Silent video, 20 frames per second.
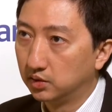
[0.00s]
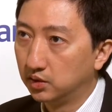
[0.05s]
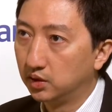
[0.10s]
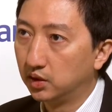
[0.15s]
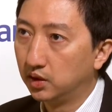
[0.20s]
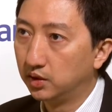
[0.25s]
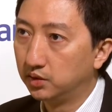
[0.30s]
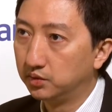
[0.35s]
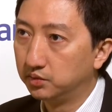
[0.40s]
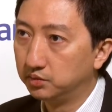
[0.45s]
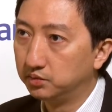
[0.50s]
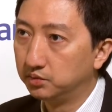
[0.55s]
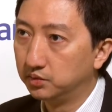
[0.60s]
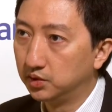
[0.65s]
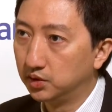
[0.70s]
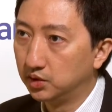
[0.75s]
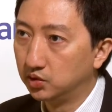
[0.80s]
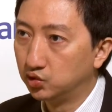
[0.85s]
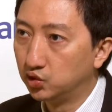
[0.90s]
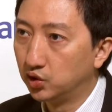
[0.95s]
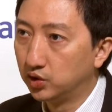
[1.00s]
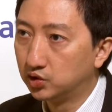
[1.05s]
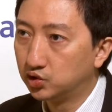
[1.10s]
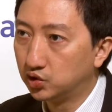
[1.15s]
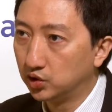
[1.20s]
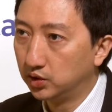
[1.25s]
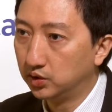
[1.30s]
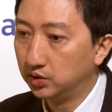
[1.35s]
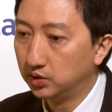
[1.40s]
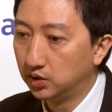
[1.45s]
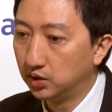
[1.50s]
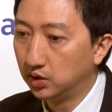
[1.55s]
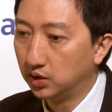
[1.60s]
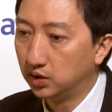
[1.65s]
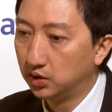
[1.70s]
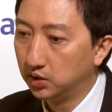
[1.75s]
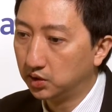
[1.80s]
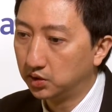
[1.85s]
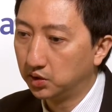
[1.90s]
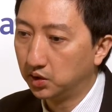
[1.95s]
and enriched in
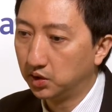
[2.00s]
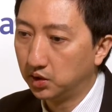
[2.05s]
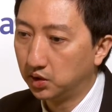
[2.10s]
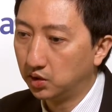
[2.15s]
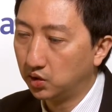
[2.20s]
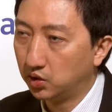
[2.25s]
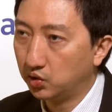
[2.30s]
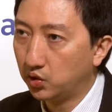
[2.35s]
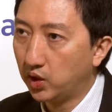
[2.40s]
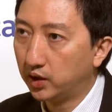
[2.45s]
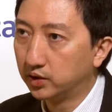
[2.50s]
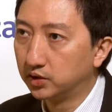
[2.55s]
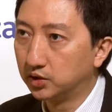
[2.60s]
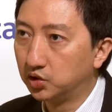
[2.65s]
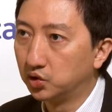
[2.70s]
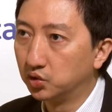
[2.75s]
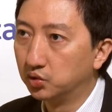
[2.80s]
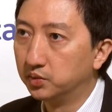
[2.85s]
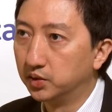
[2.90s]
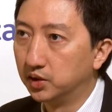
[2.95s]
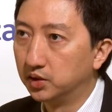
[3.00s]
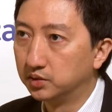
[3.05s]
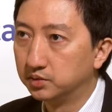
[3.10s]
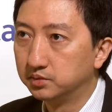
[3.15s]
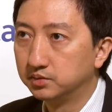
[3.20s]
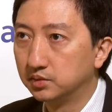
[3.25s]
the, uh, around the tumor.